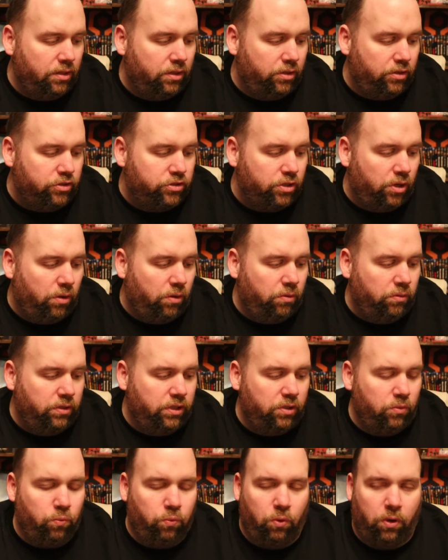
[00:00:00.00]
There's
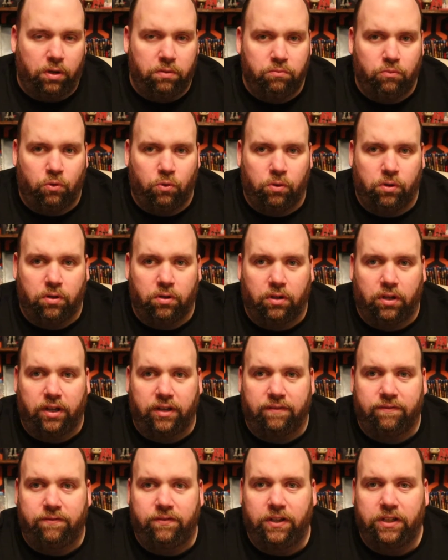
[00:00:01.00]
only one more
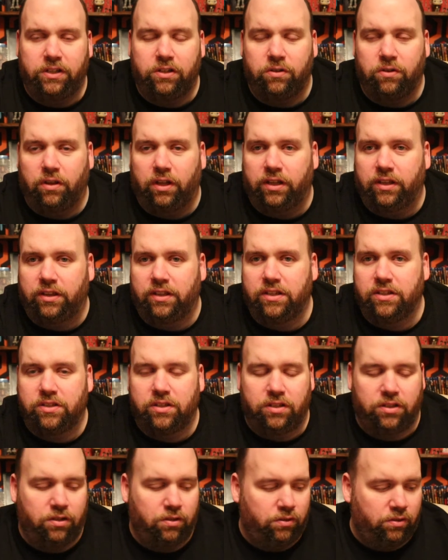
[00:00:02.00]
like figure like this
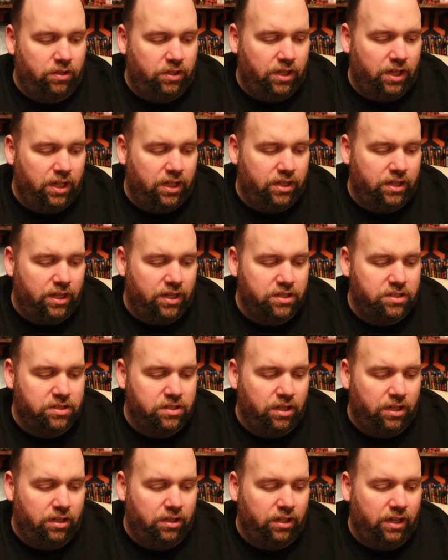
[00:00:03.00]
that you can get, and that's
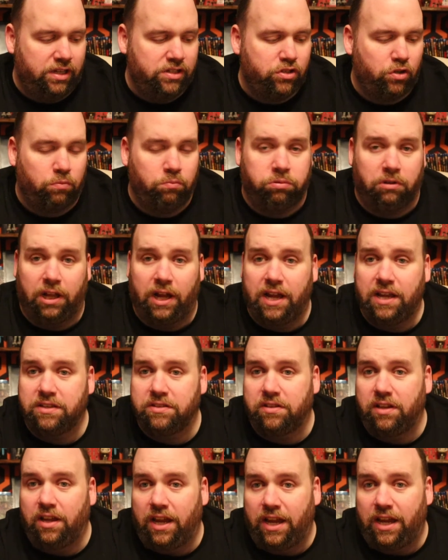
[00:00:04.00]
Laser
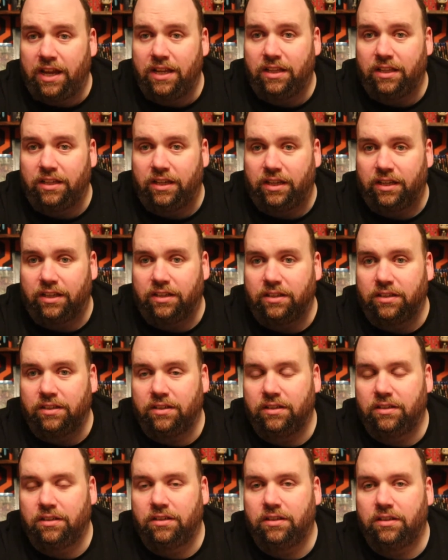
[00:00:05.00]
Blast Alien.
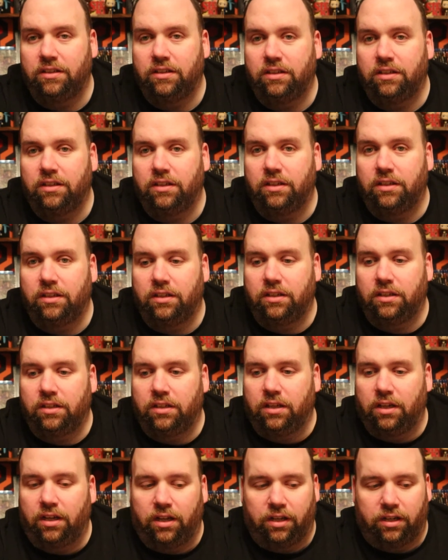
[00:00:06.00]

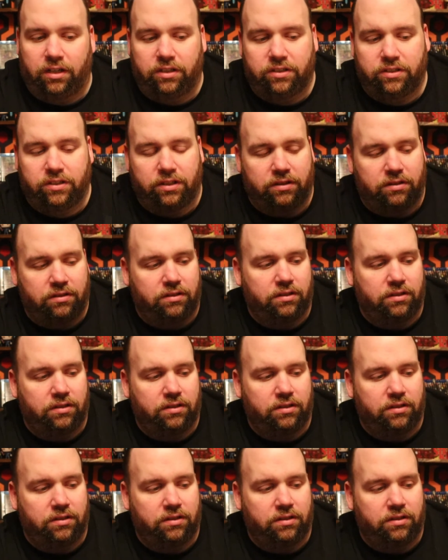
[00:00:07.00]
Because it